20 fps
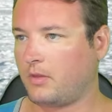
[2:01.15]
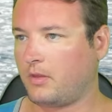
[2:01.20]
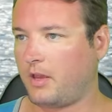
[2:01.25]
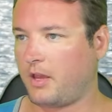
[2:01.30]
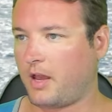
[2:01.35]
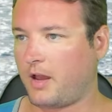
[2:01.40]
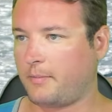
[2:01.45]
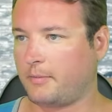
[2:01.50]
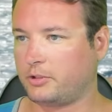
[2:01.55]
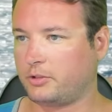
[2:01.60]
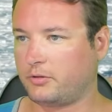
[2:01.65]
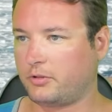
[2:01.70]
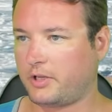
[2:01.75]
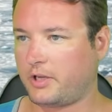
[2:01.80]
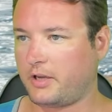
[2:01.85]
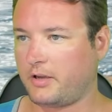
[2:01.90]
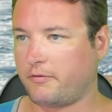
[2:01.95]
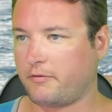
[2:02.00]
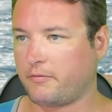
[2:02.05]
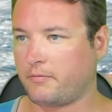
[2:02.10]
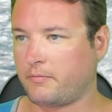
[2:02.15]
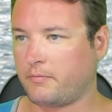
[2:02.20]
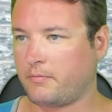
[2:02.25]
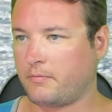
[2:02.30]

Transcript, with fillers: Yeah, I'm gonna shoot the Kiev.